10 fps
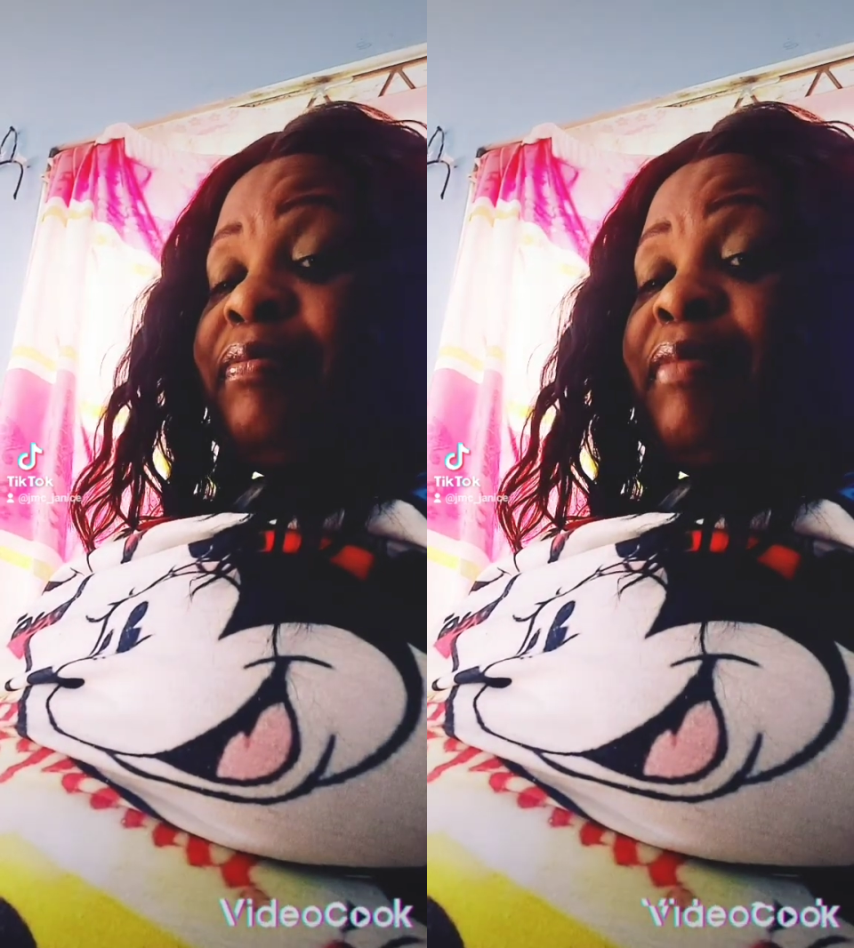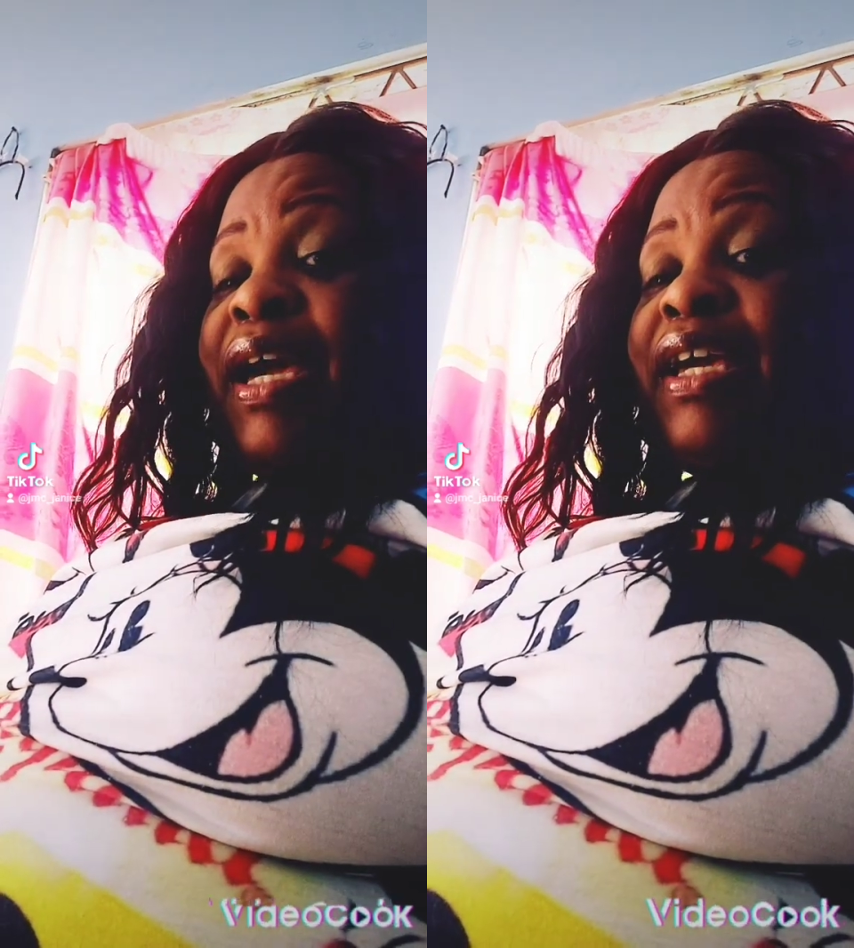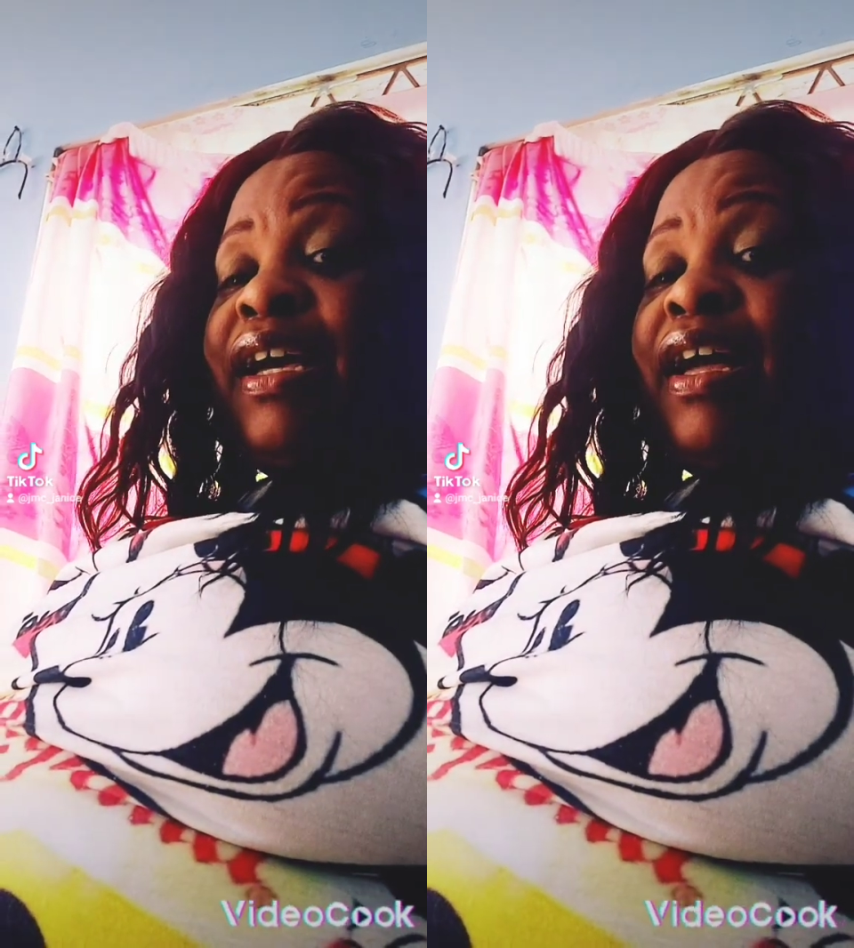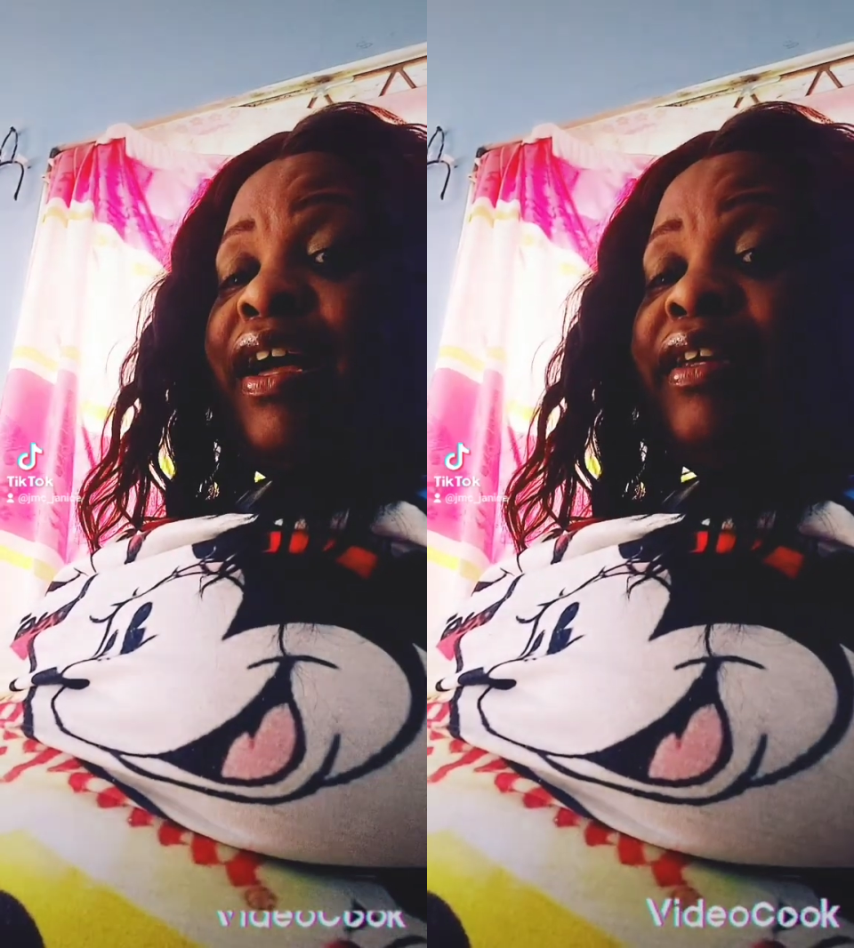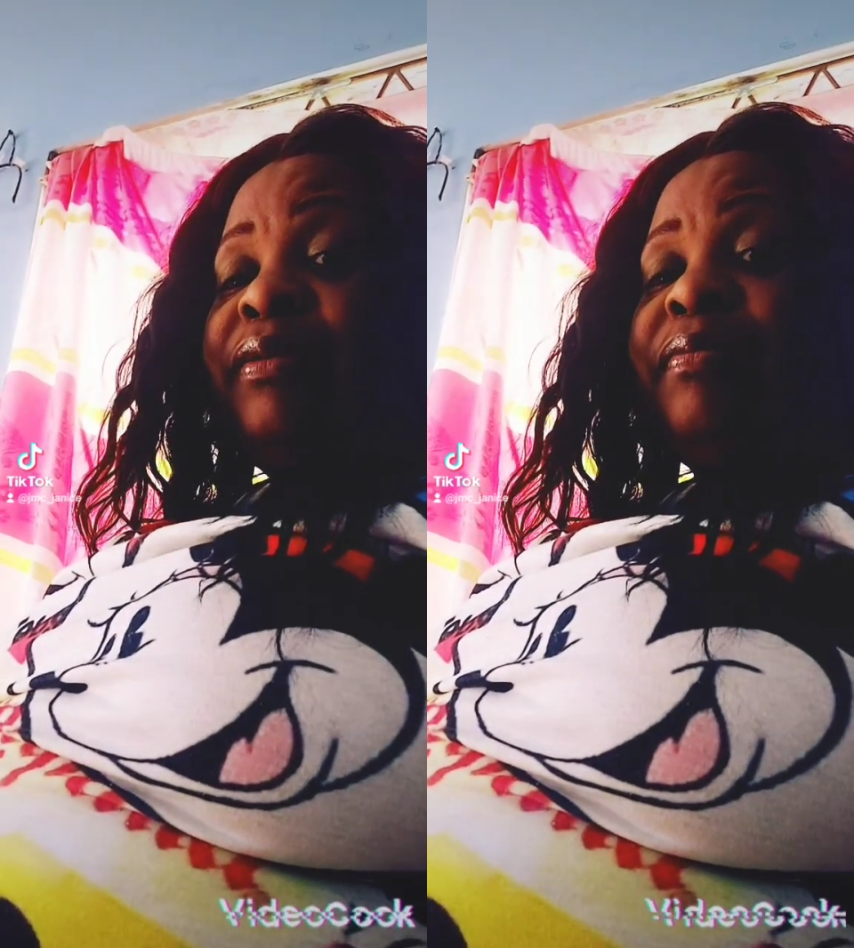My God,
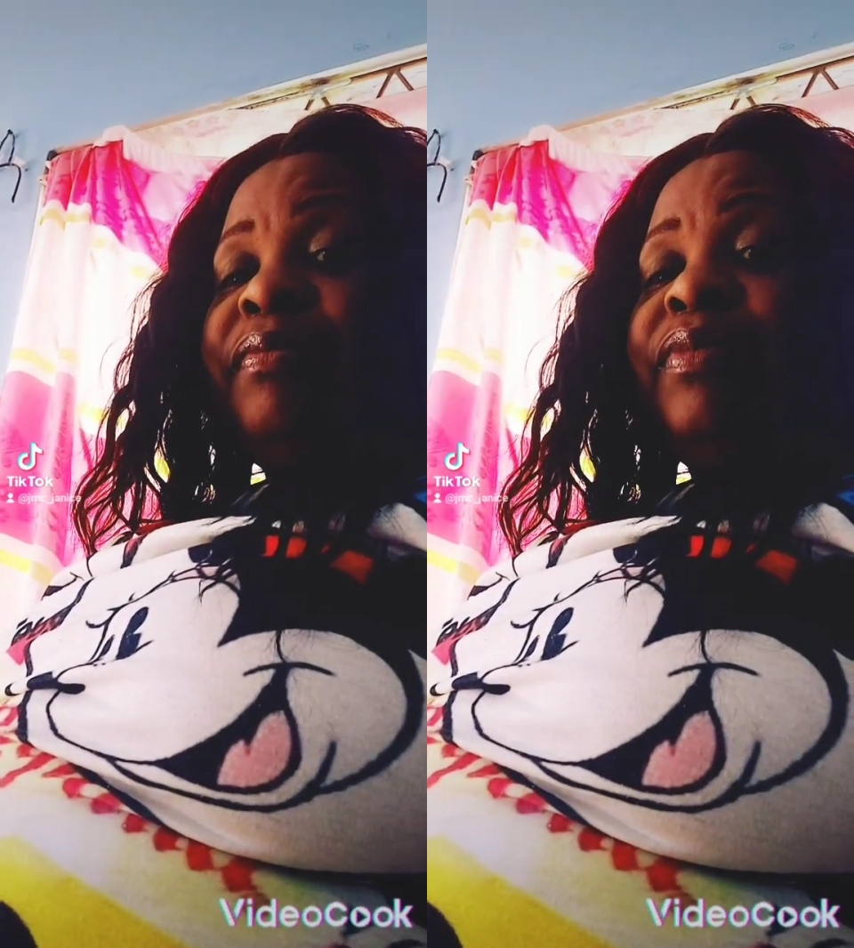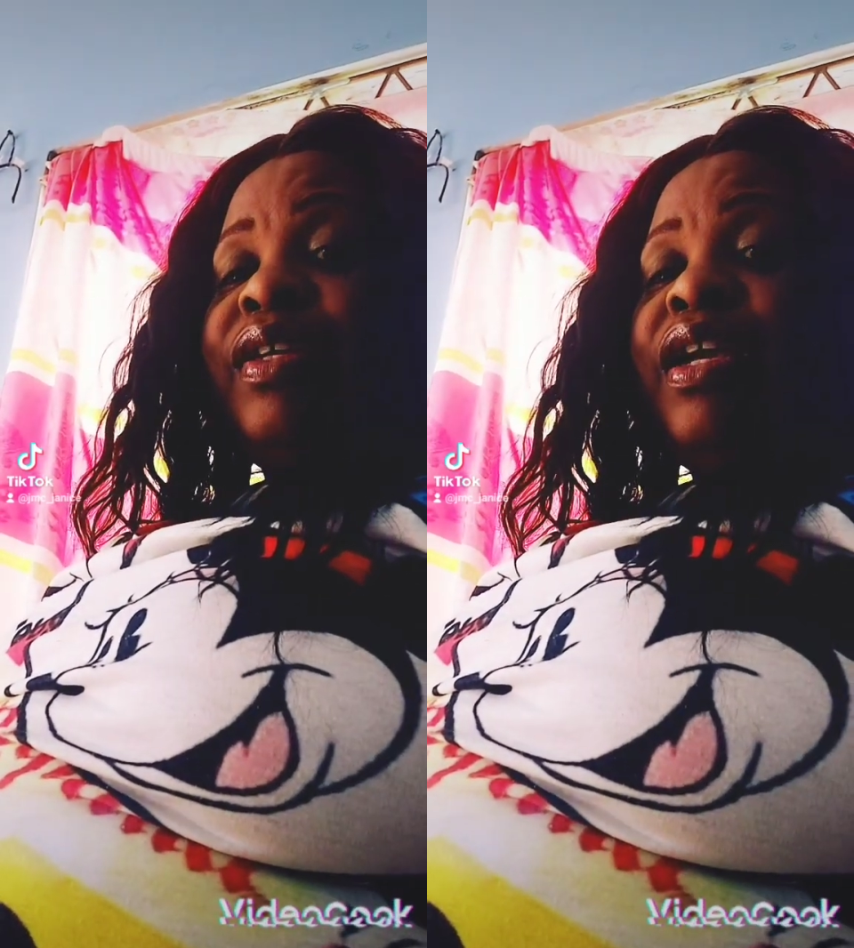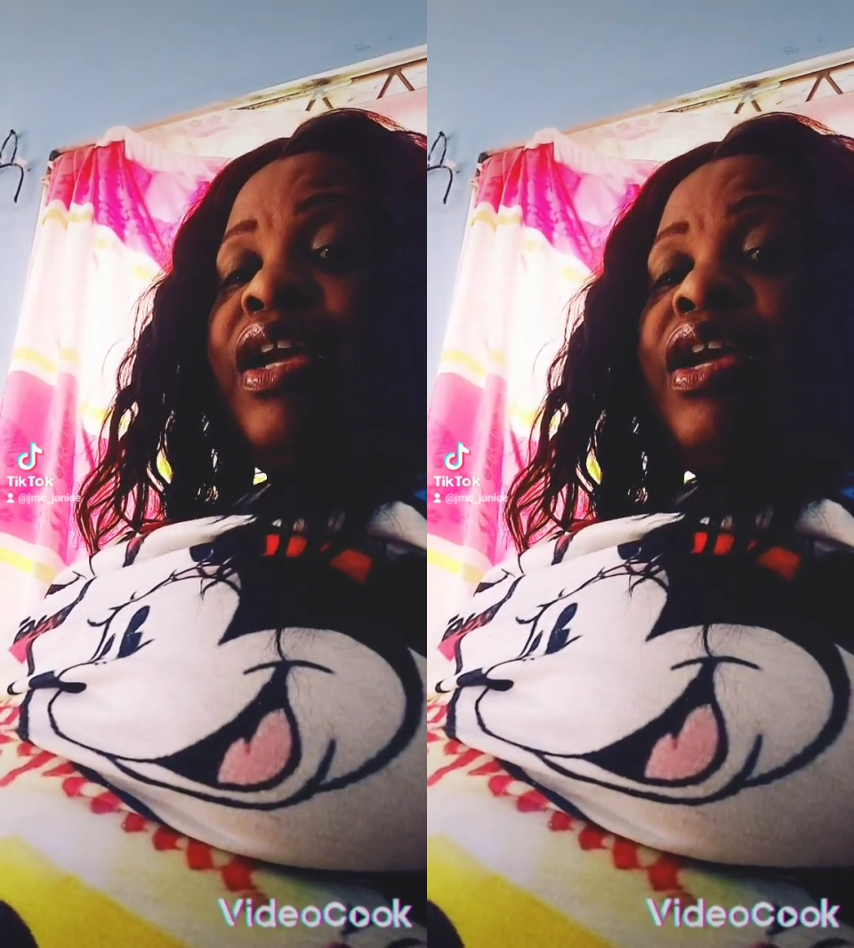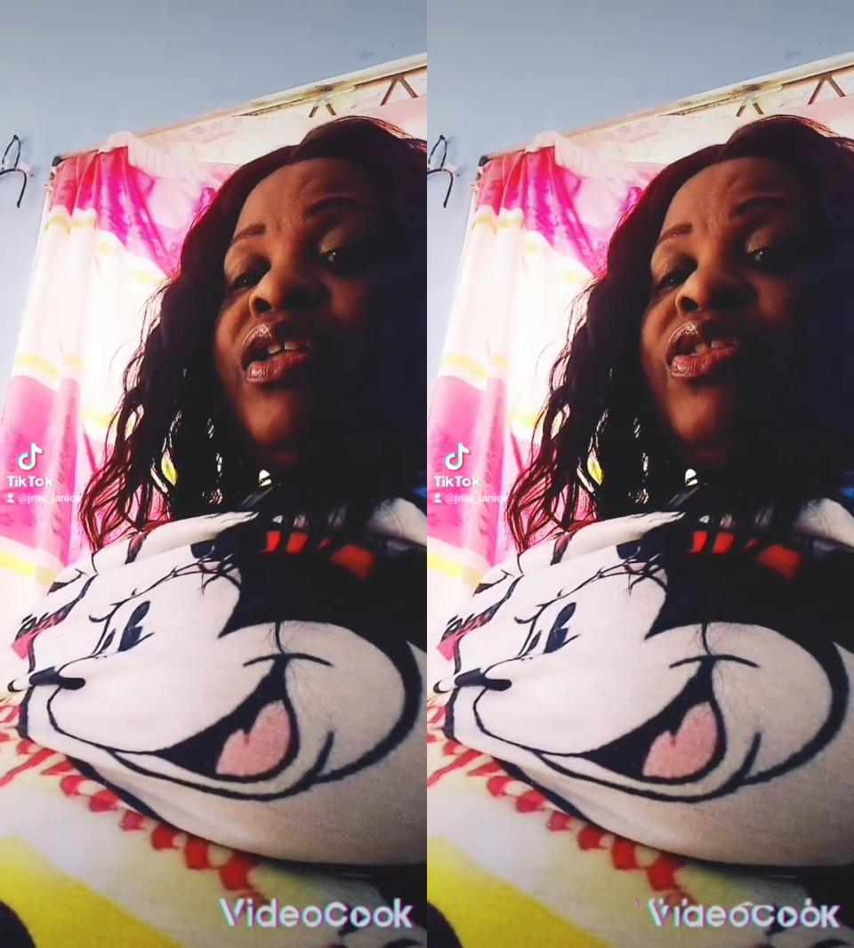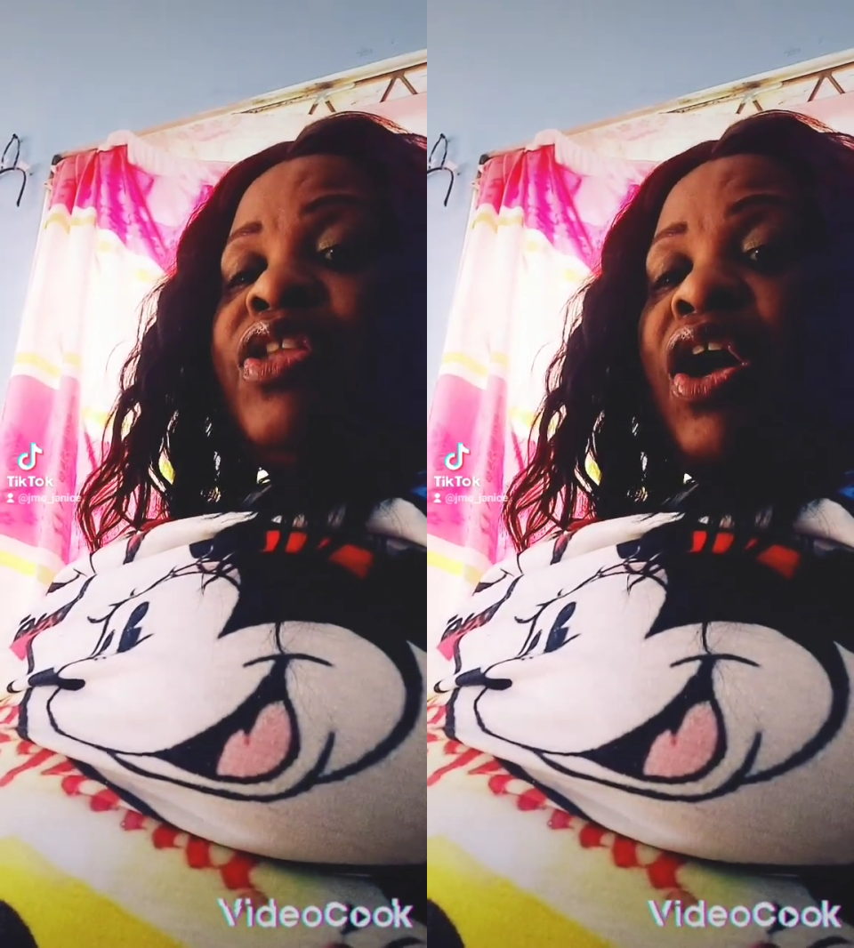
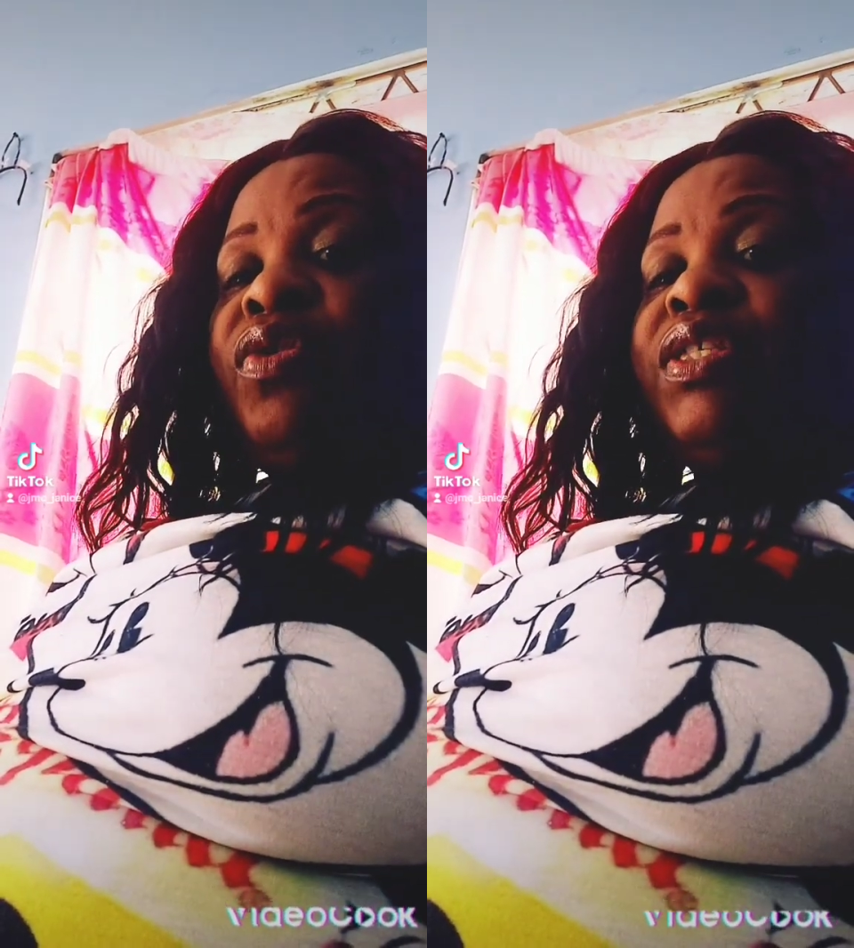thou